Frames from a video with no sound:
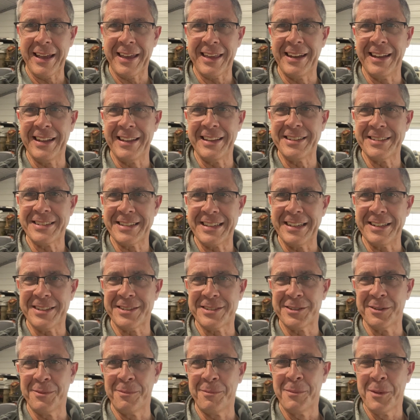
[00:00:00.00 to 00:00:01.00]
can at least get
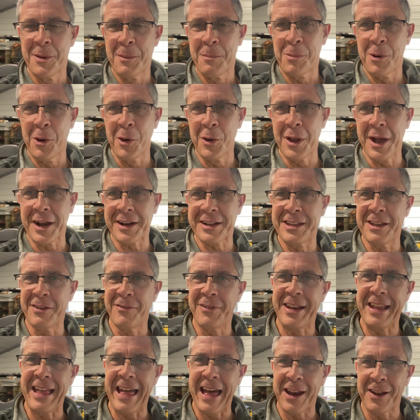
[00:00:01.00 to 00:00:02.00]
some
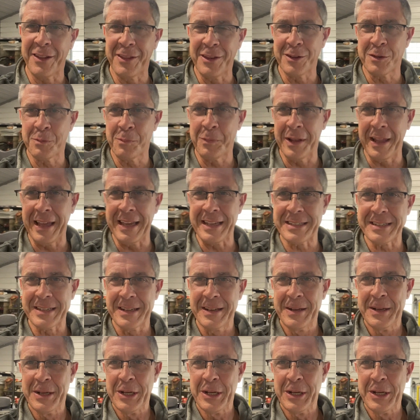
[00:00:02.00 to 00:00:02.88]
productivity out of this place.